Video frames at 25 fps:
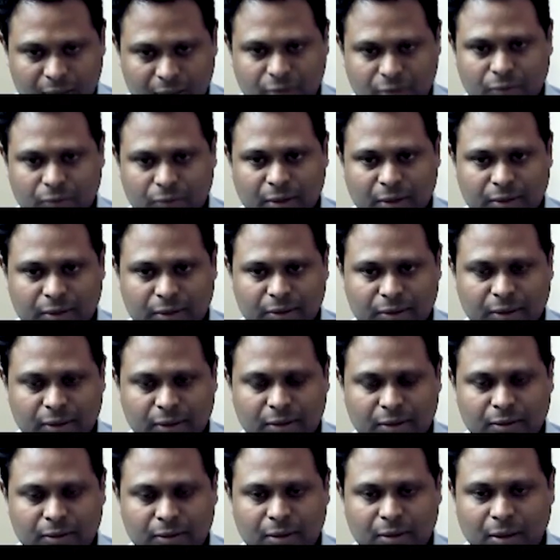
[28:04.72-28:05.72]
historize
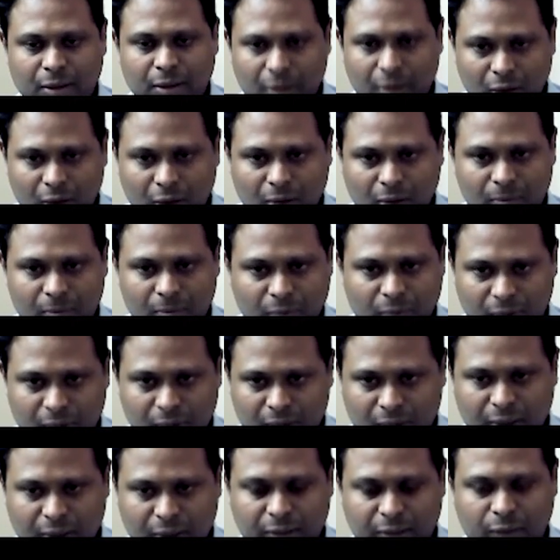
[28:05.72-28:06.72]
it, alarm or
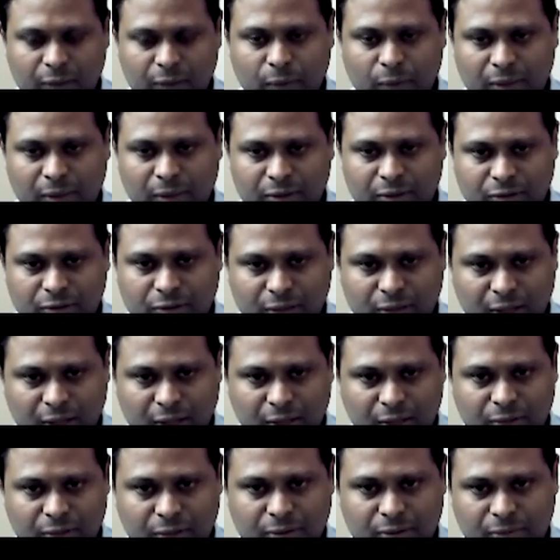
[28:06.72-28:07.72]
alert it when it's
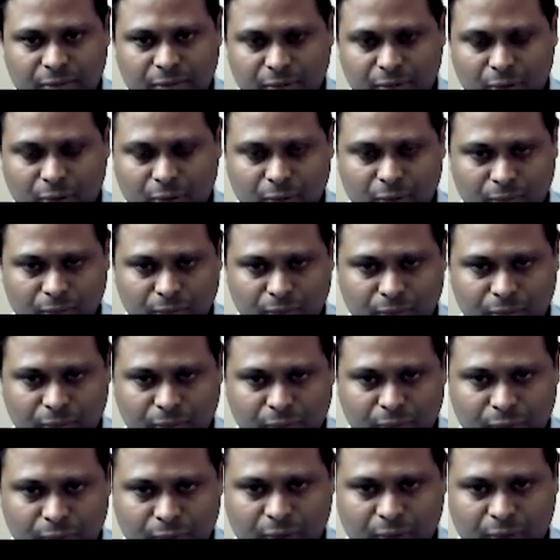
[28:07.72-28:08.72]
changed, so
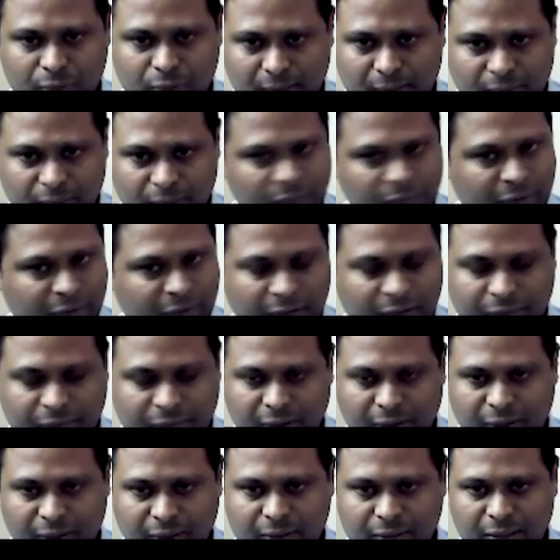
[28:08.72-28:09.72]
you can
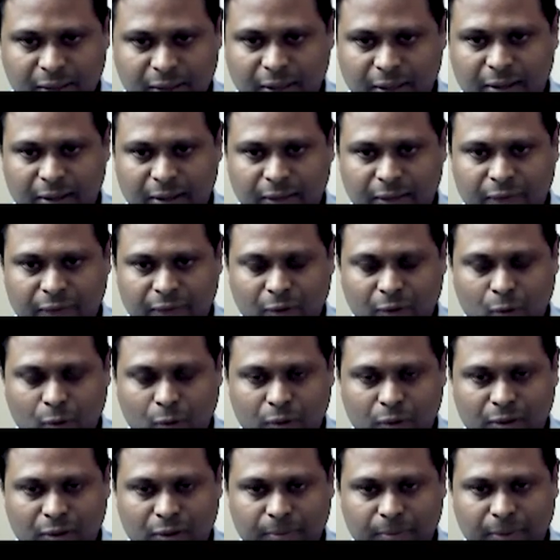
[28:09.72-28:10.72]
verify the integrity of the
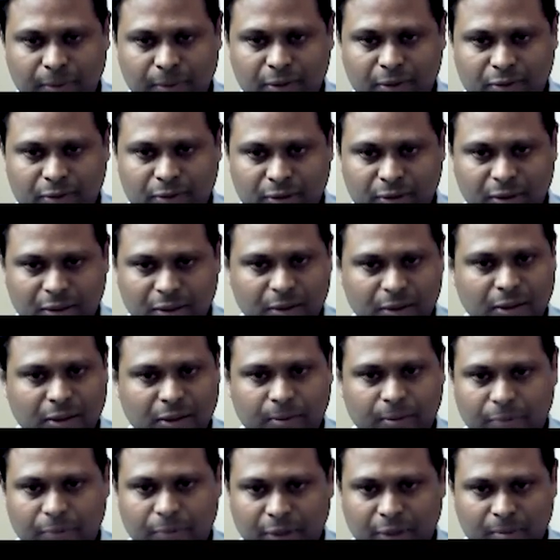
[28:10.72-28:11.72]
code in the PLC in
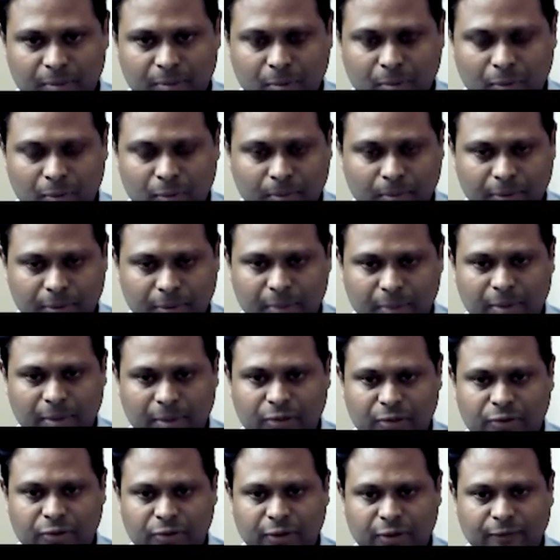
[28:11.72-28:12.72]
a pretty, more, pretty
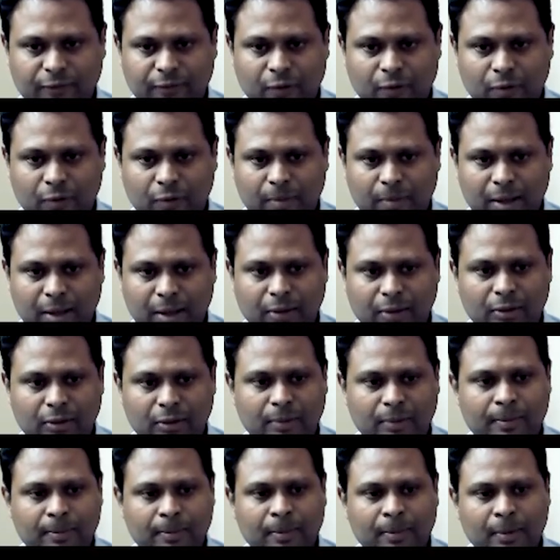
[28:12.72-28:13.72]
much straightforward
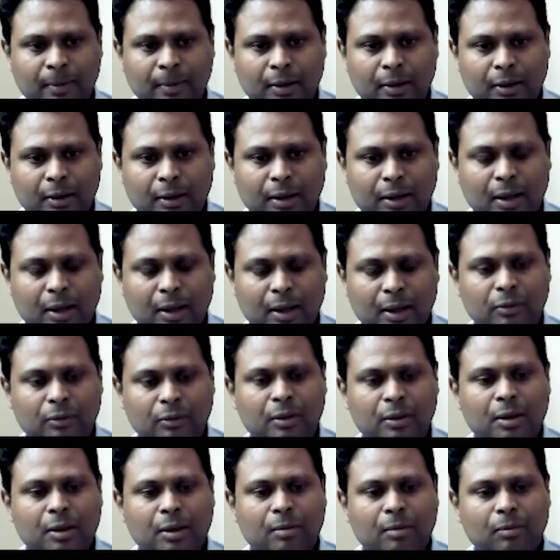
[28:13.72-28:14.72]
manner. Now,
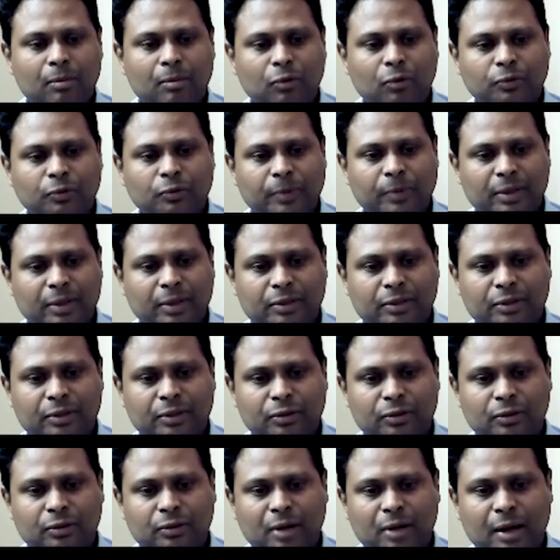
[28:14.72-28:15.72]
most
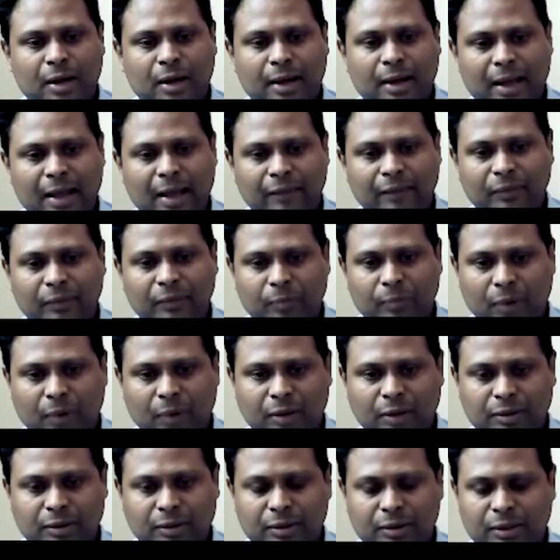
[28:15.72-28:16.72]
PLCs do not have the
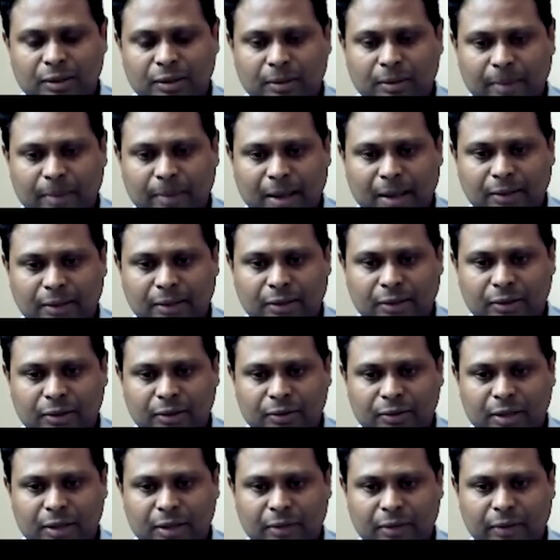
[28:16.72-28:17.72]
processing capacity
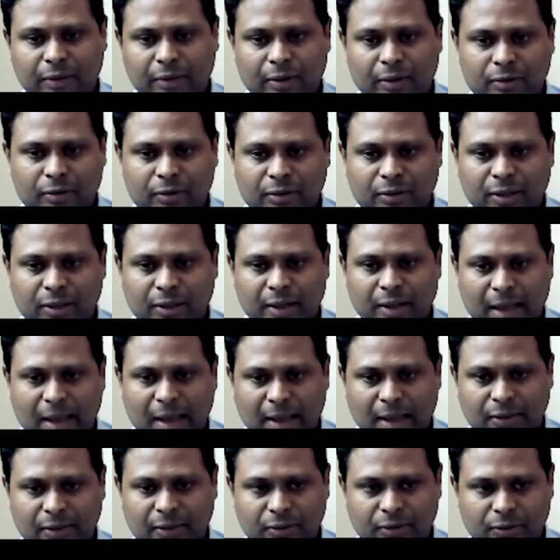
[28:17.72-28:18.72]
to generate or check
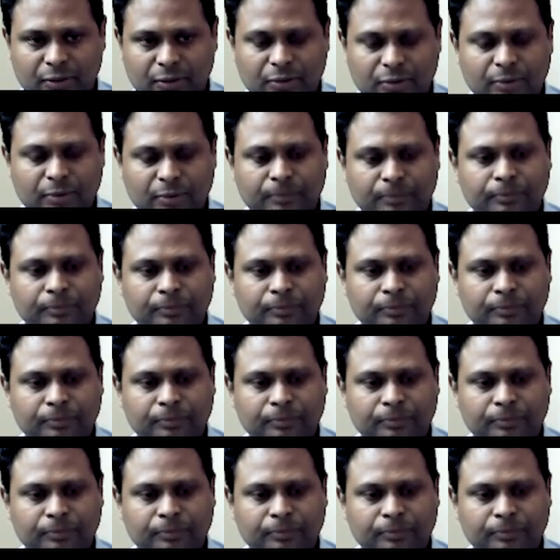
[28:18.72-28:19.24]
hashes.